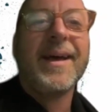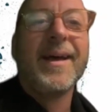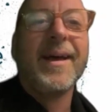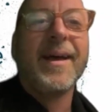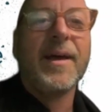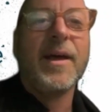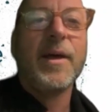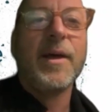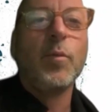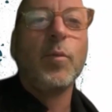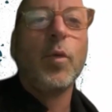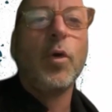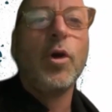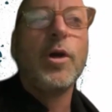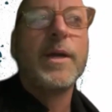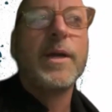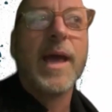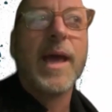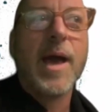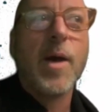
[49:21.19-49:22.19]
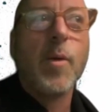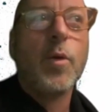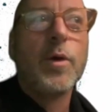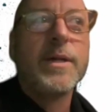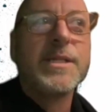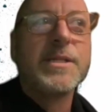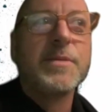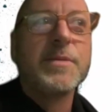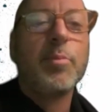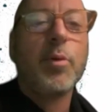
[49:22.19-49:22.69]
and work out
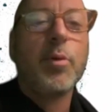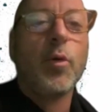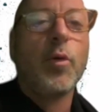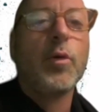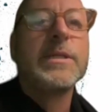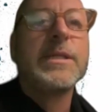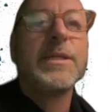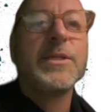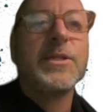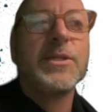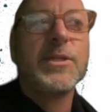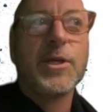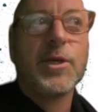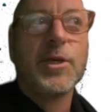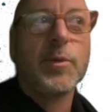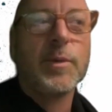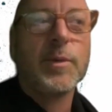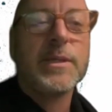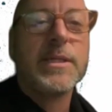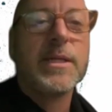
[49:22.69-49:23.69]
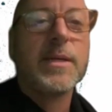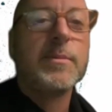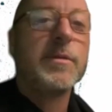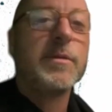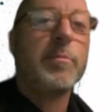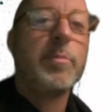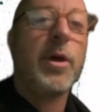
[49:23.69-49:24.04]
what is important to you in terms of